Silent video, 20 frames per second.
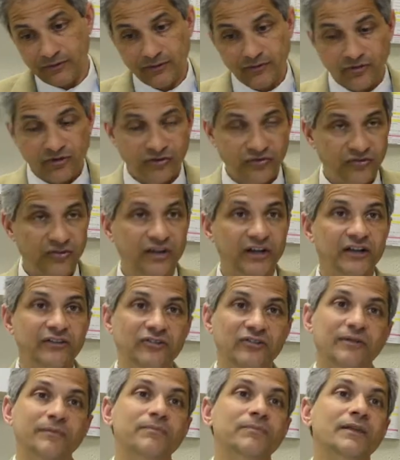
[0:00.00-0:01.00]

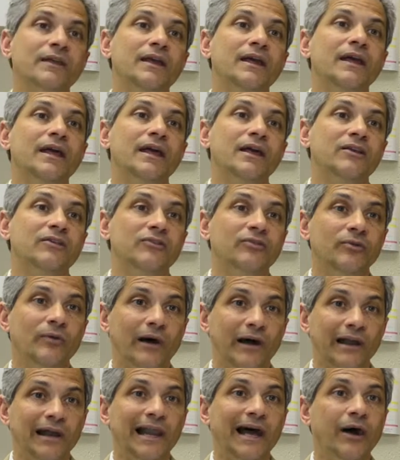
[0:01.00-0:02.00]
traverse to
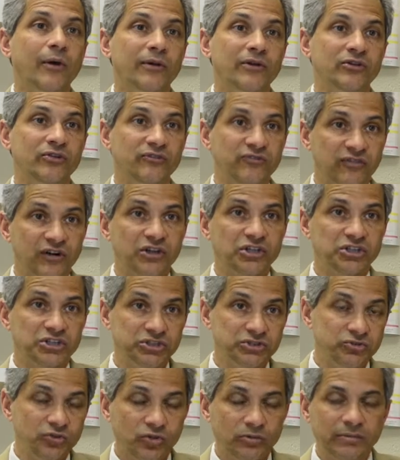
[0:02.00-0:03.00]
allow it to
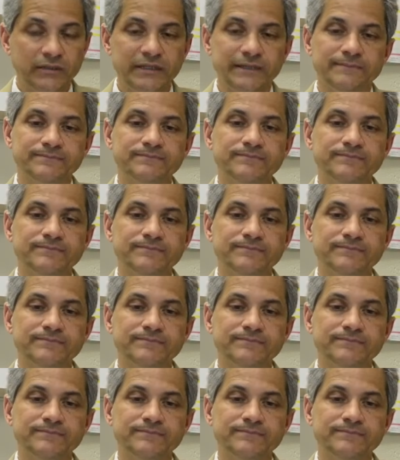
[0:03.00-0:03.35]
function normally.